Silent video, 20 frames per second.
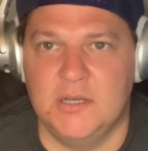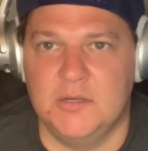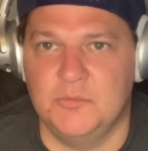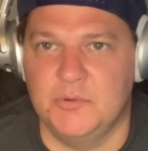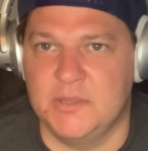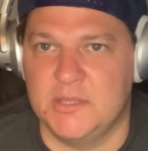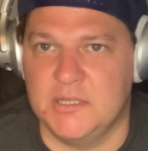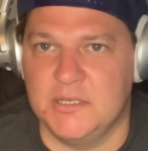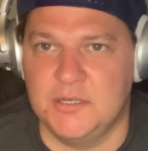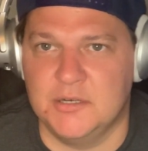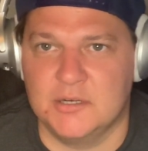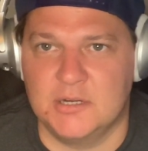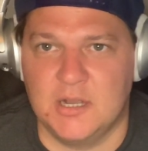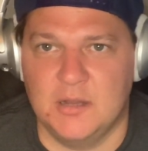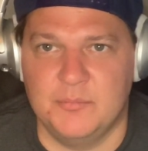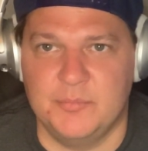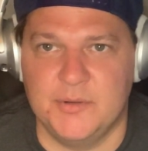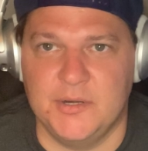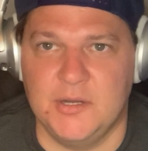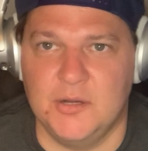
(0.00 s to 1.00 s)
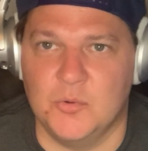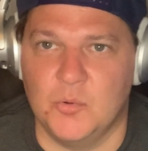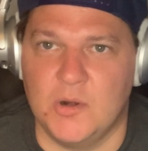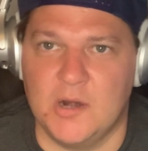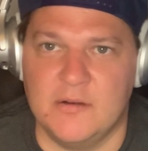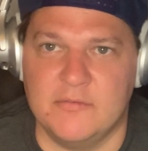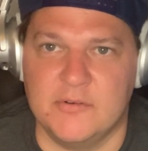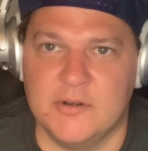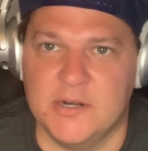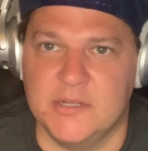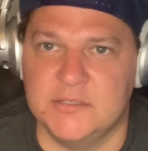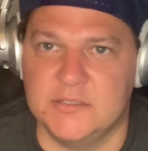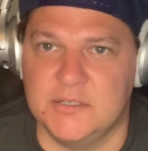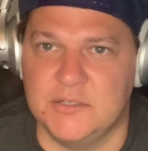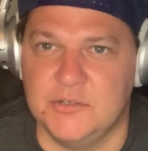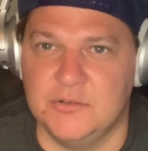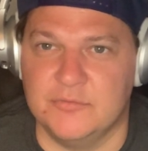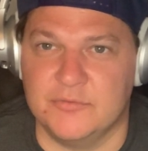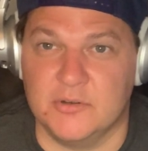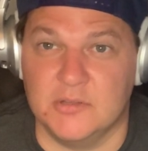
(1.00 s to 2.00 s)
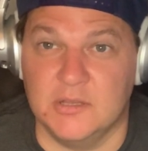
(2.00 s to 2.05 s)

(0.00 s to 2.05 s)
within your company or whatever it is that you do for